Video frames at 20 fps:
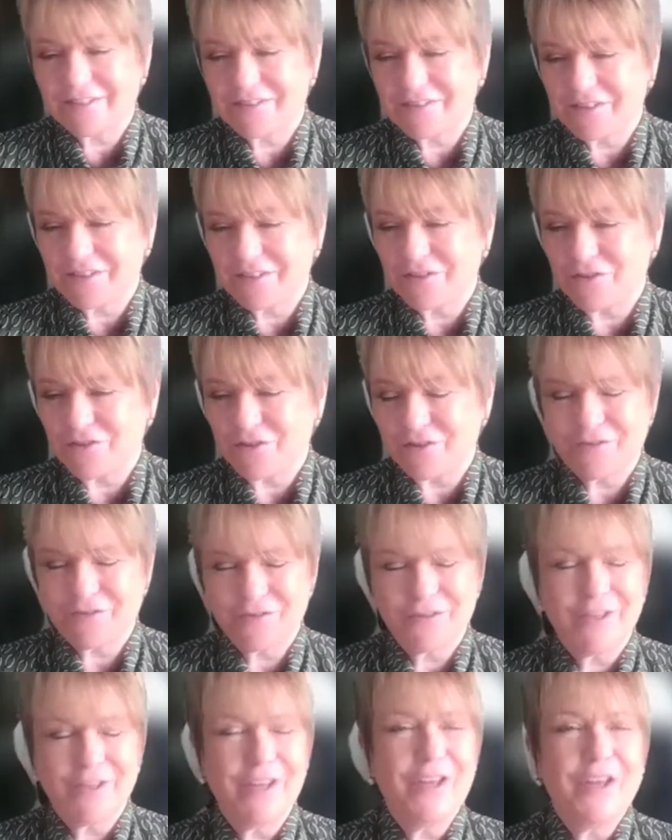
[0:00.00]
and
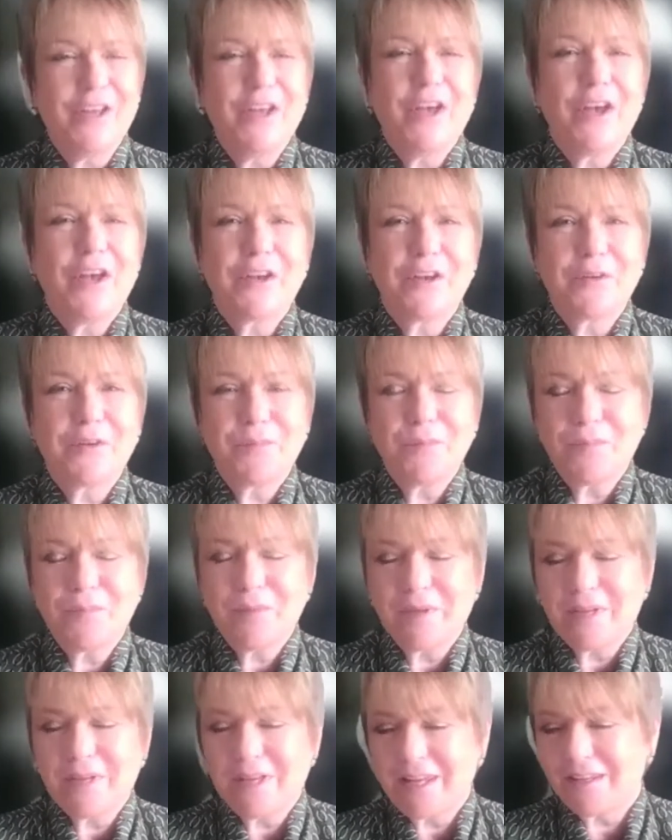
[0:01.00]
just
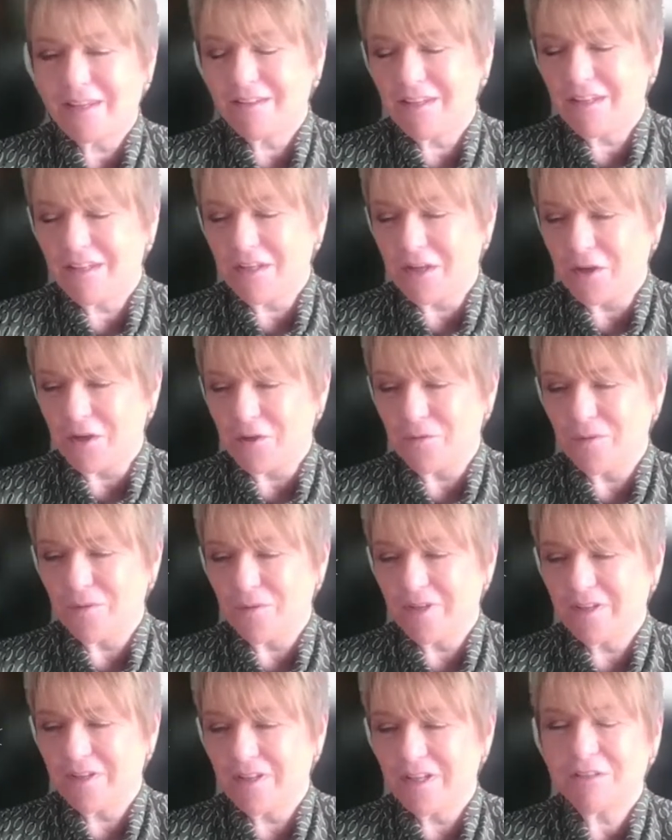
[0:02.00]
being,
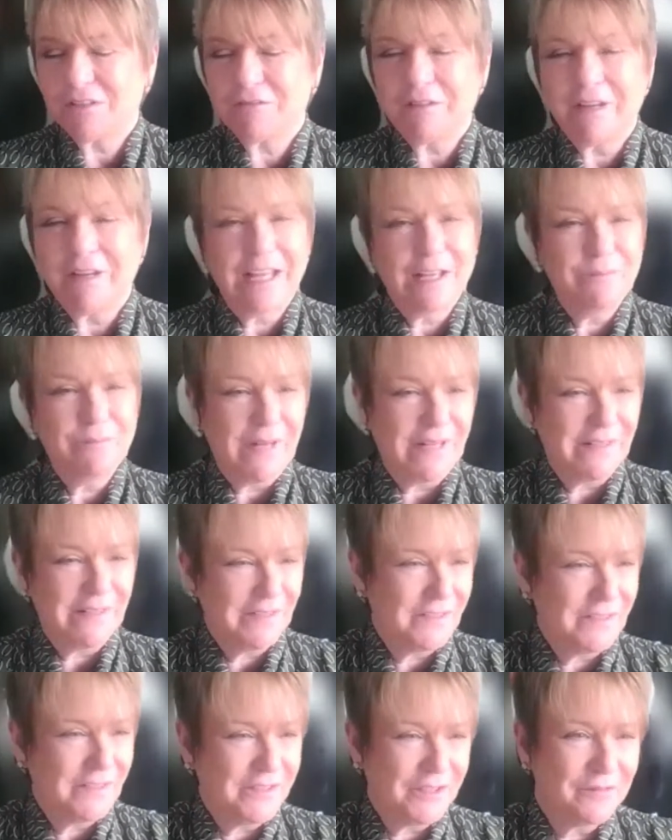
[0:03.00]
a great
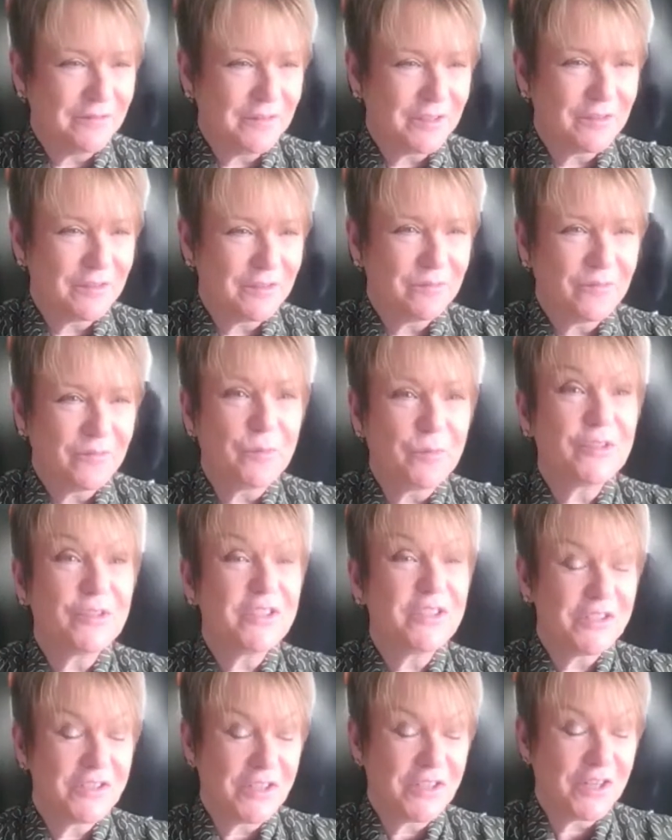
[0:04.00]
ambassador for
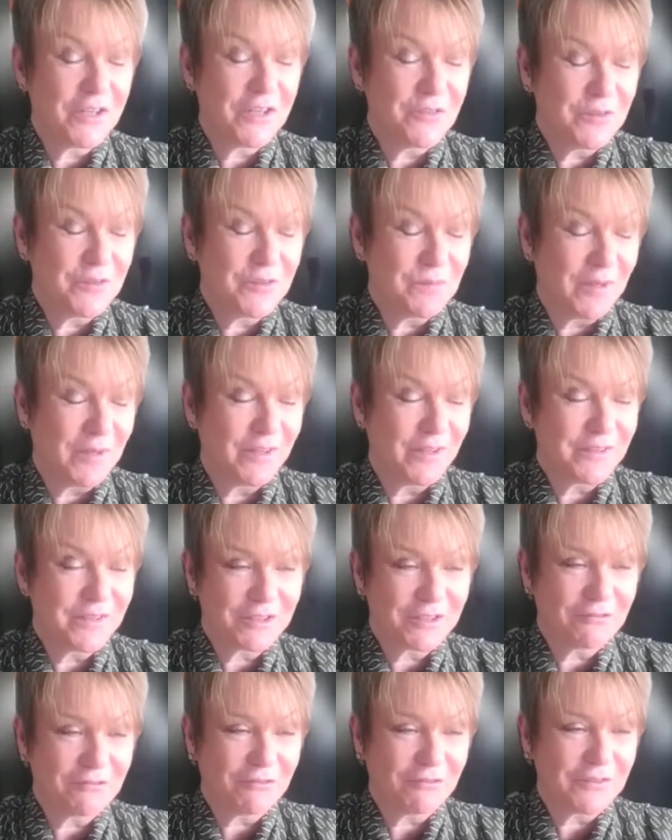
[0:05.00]
British
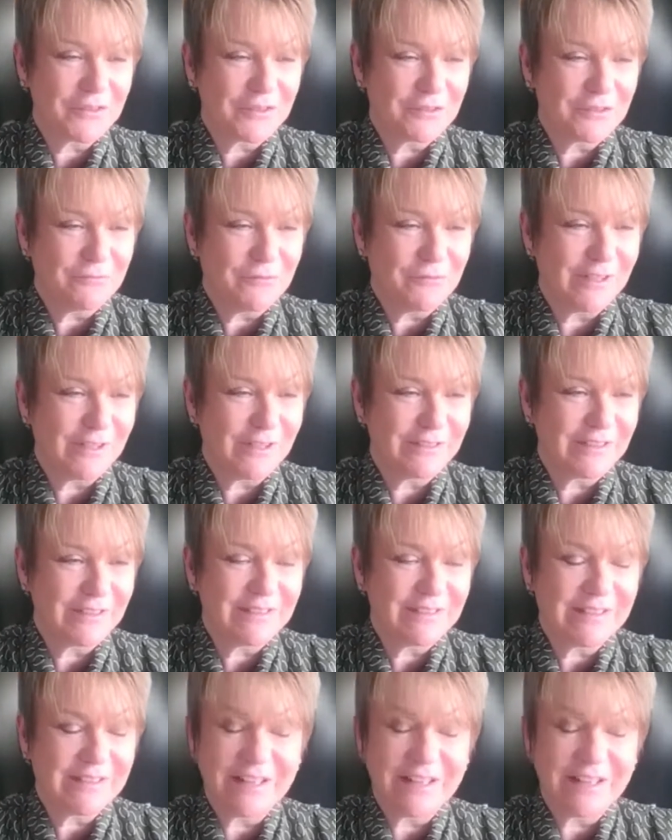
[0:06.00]
Toastmasters across the world.